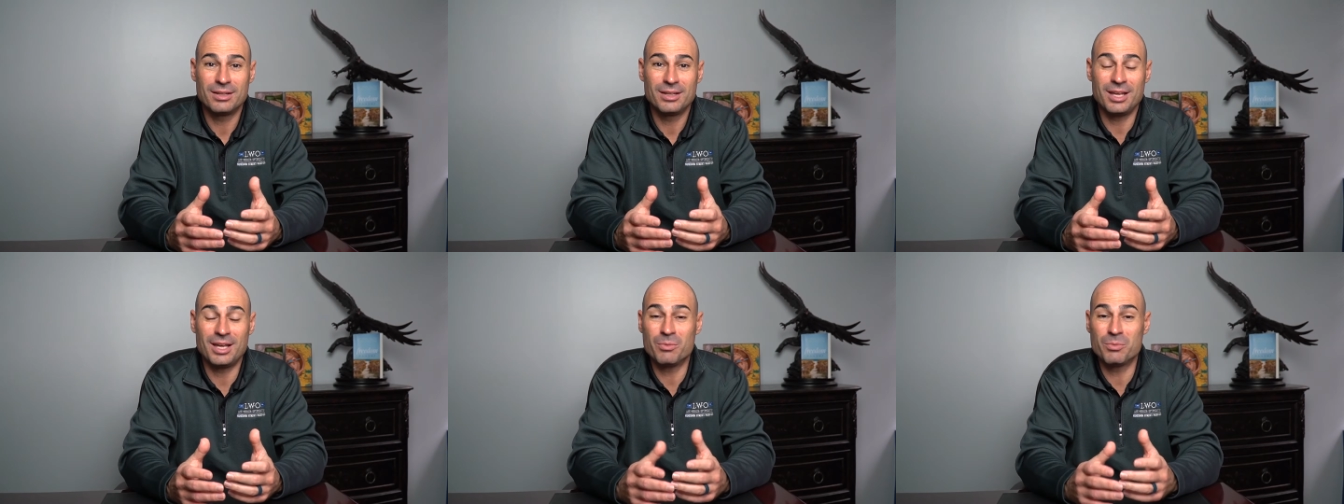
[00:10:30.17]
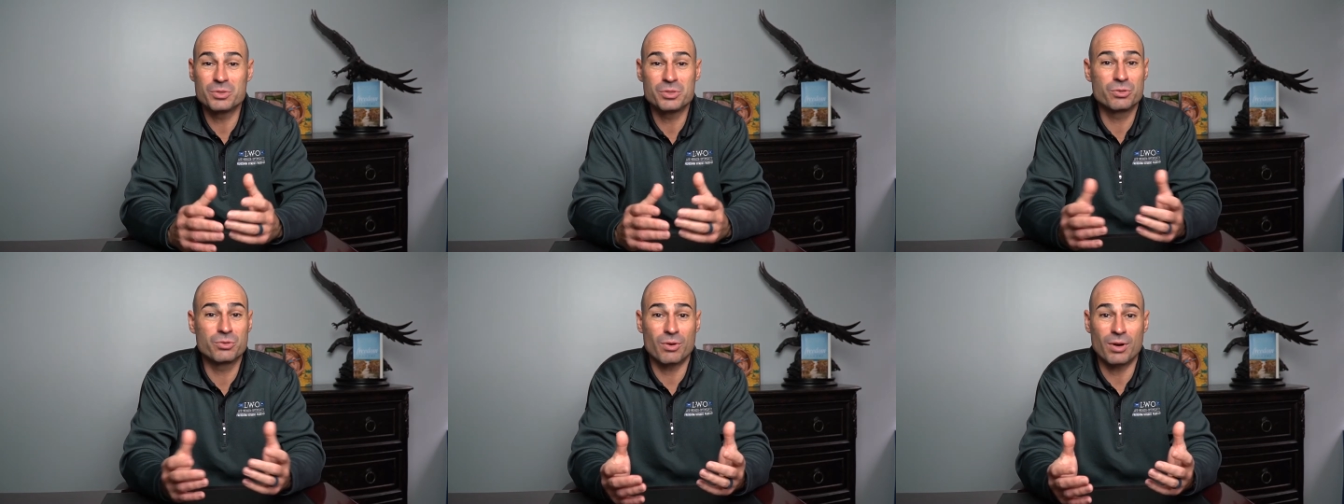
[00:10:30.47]
It
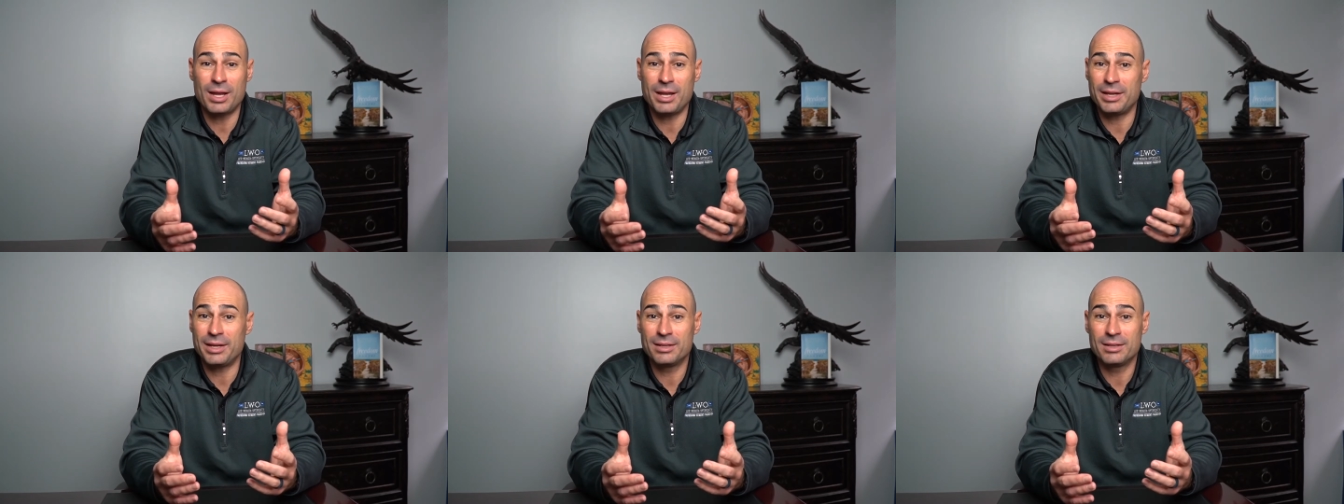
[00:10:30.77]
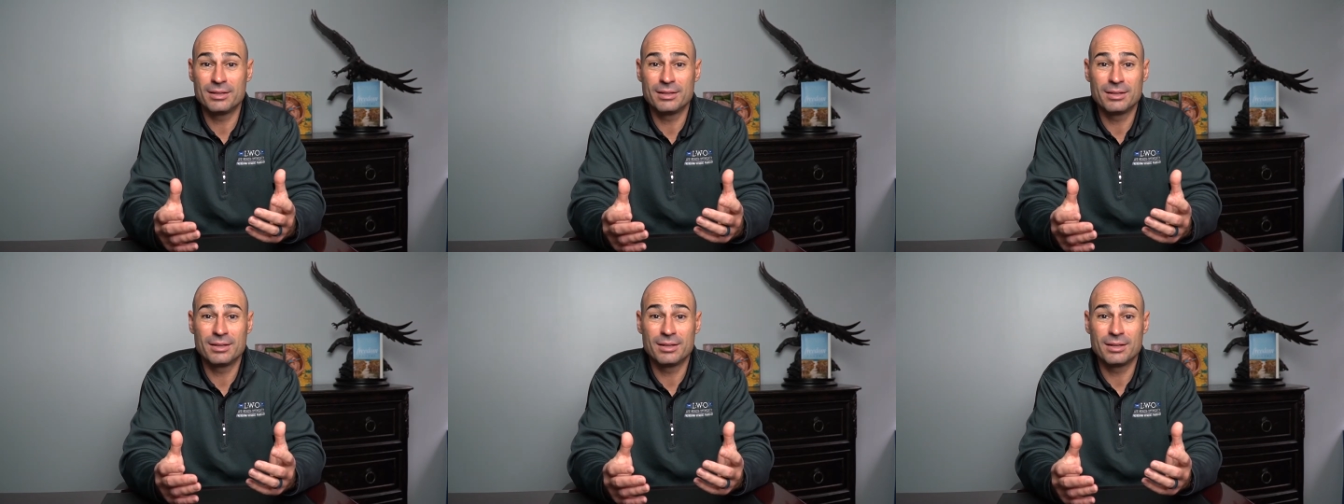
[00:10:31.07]
was
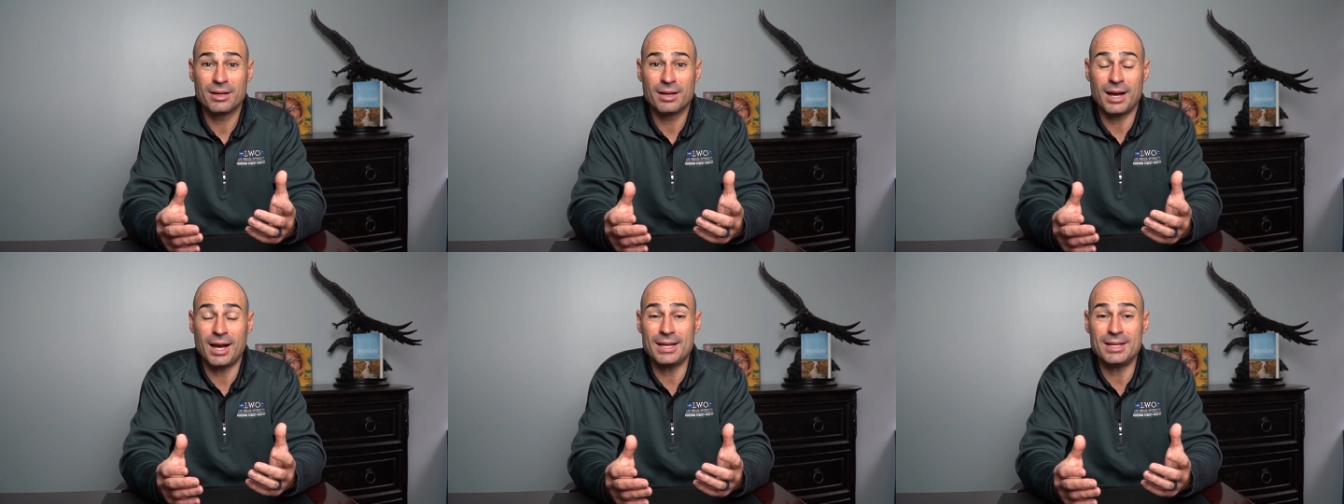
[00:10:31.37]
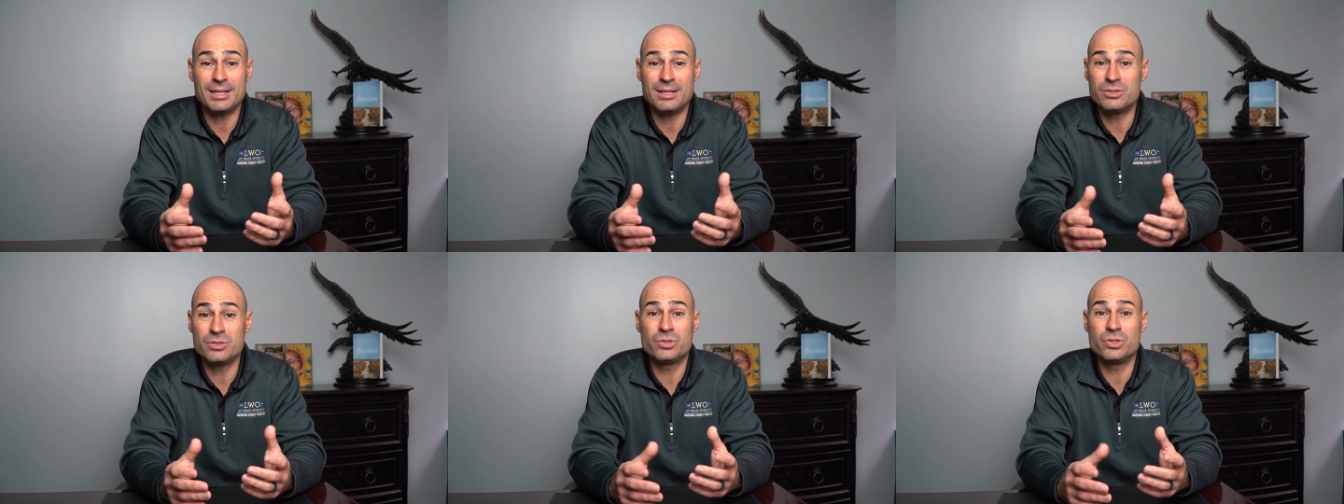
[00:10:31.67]
great. I
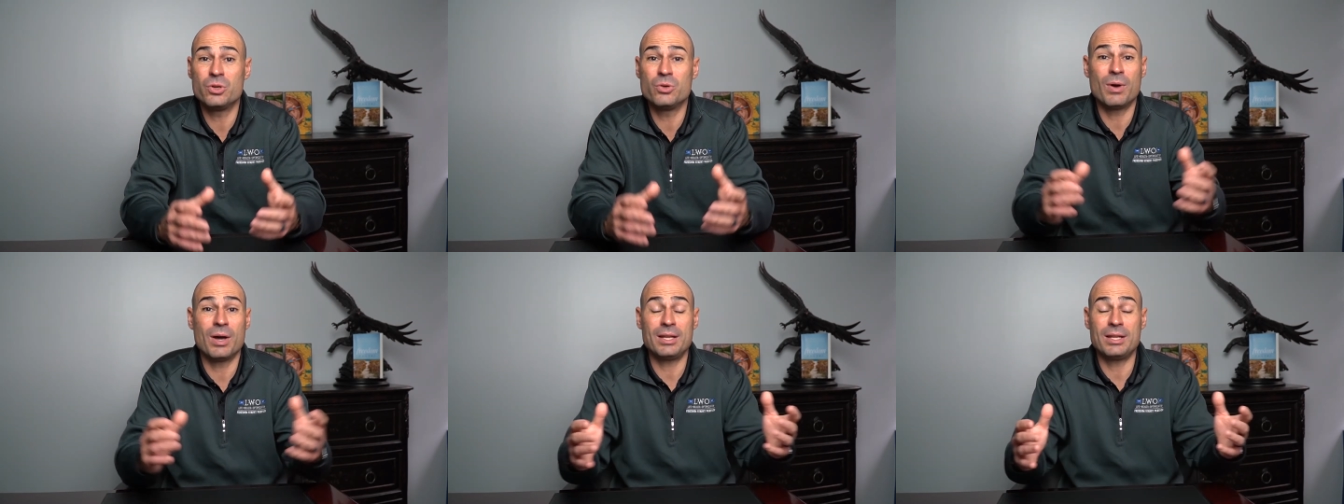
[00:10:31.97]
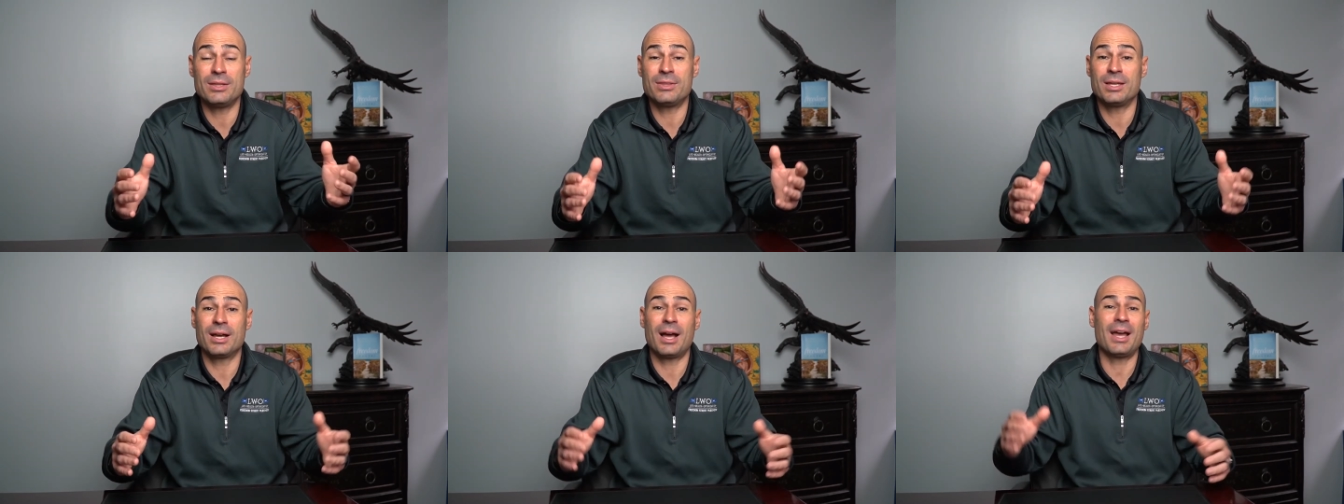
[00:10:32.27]
didn't do
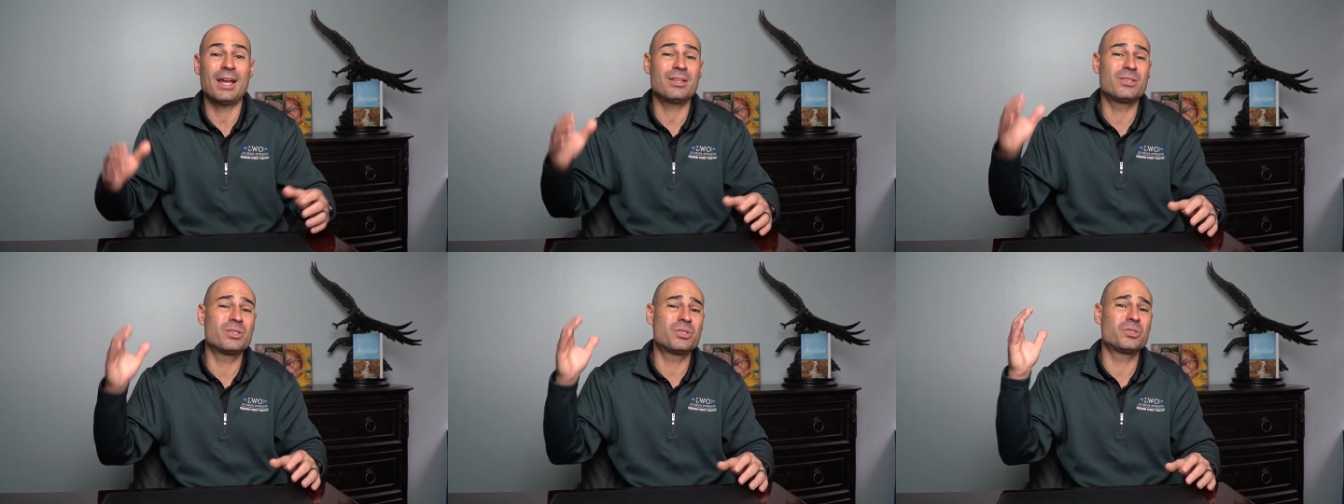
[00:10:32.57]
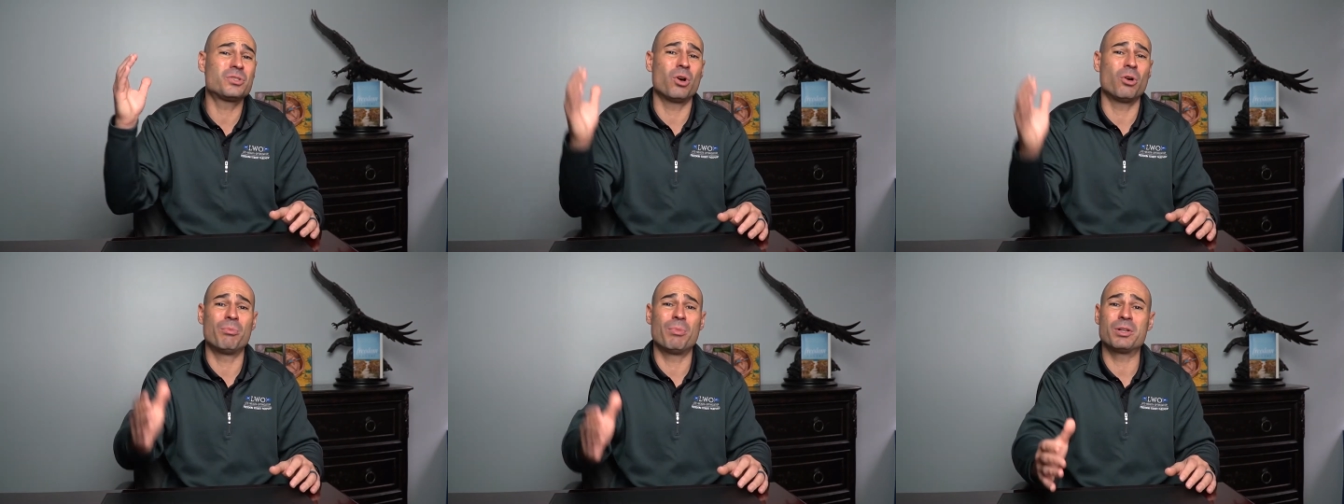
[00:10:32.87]
anything. I had
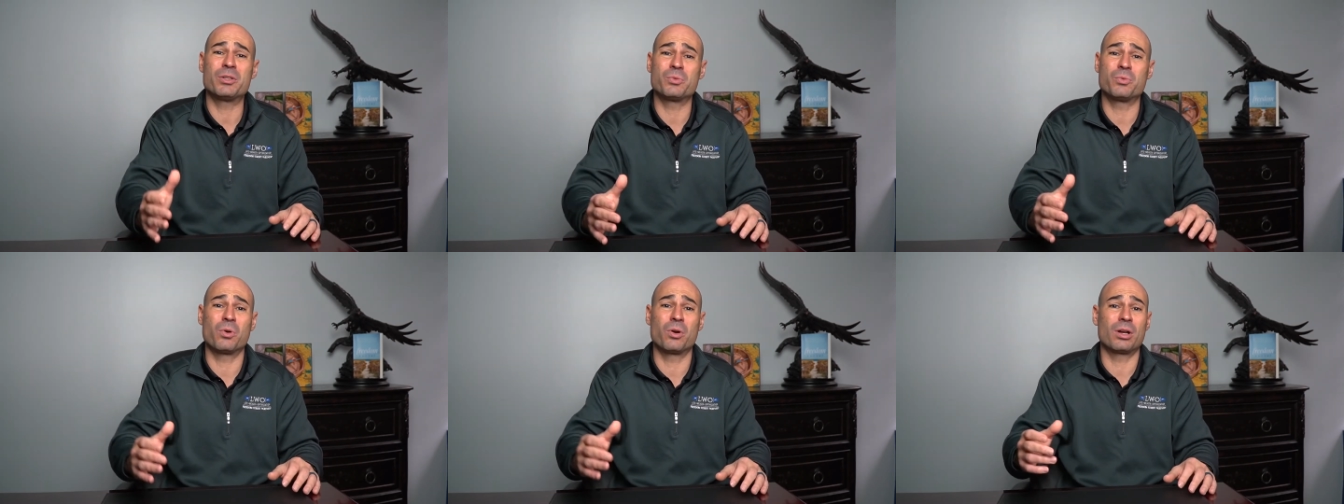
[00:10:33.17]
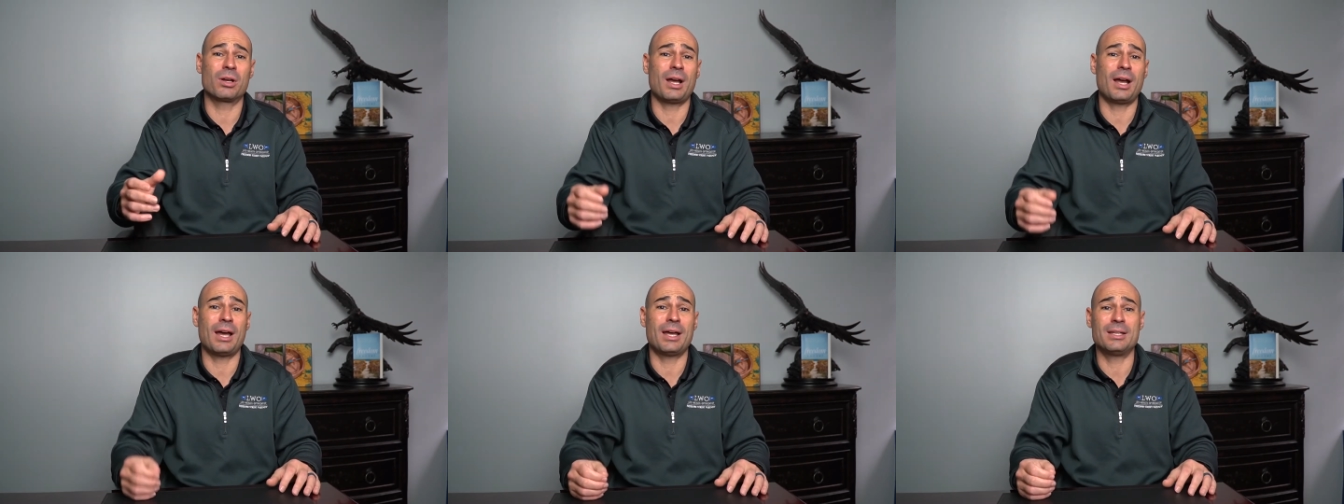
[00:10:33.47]
so much
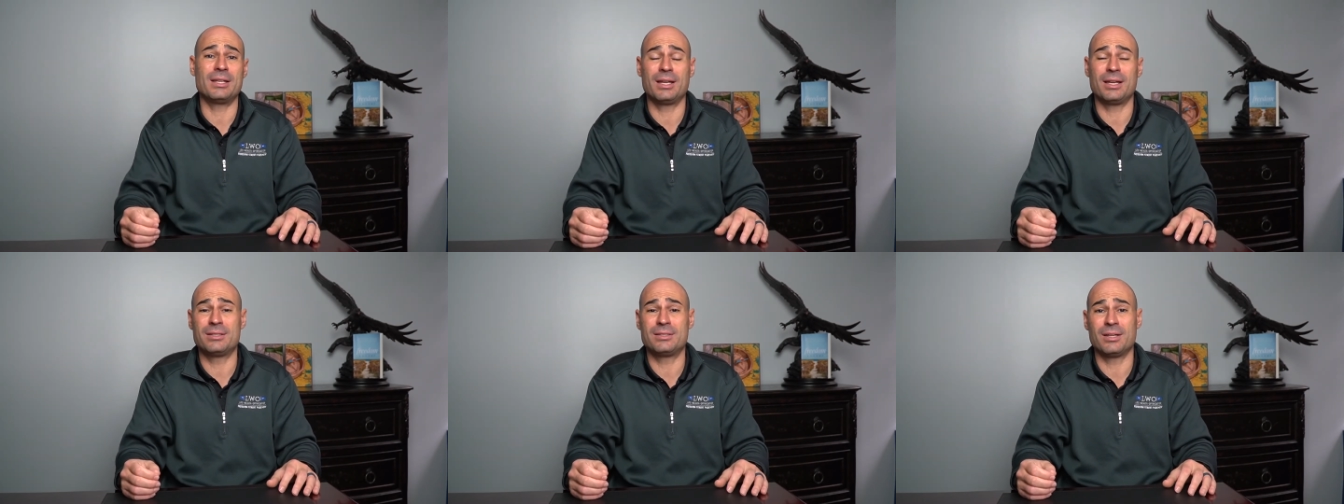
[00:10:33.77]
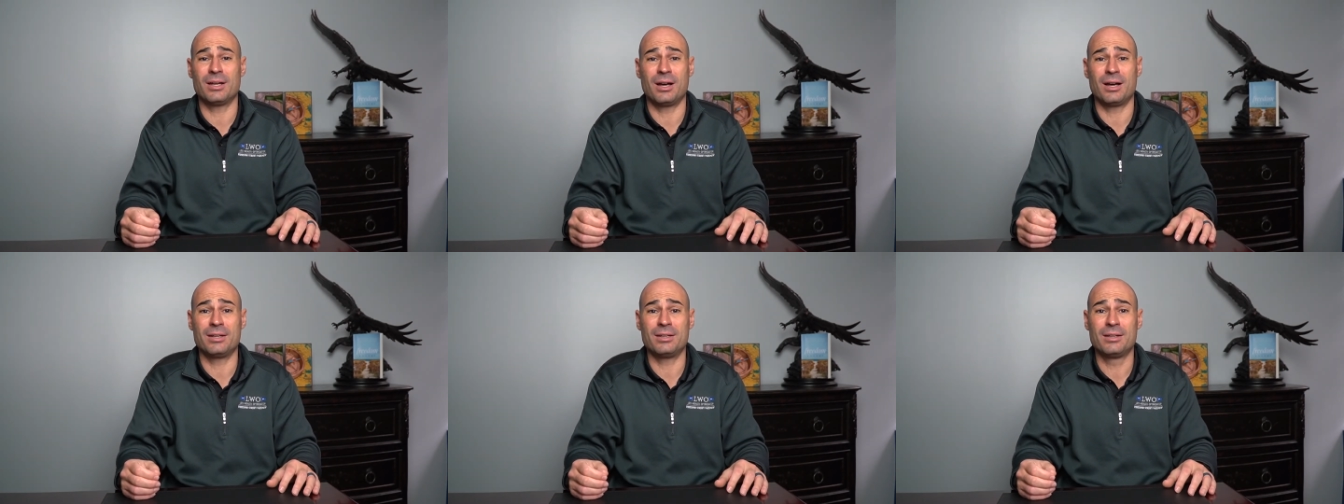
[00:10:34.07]
work I had to get
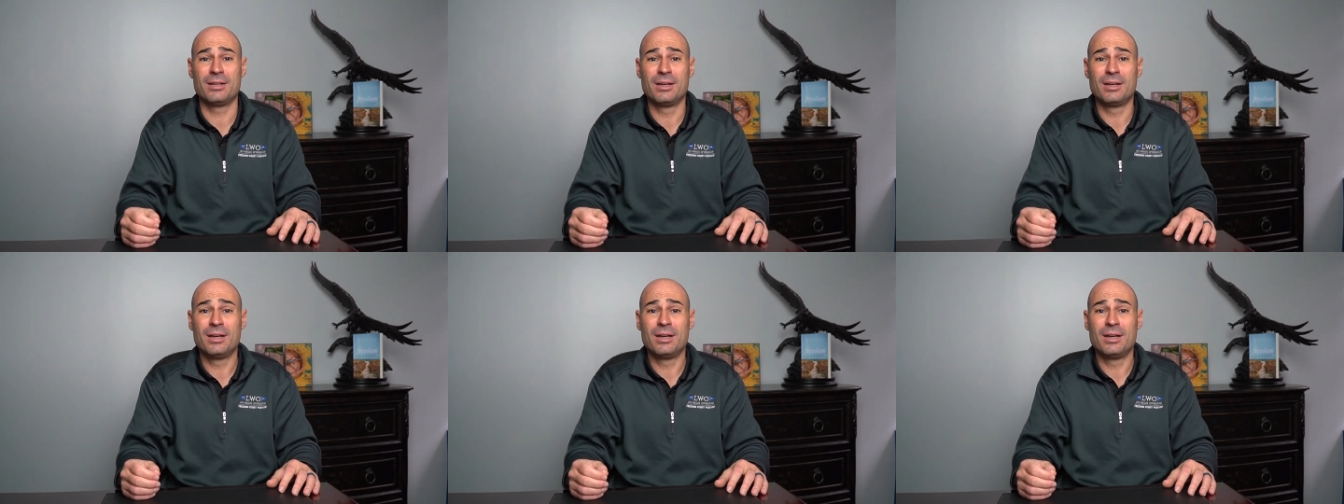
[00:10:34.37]
done.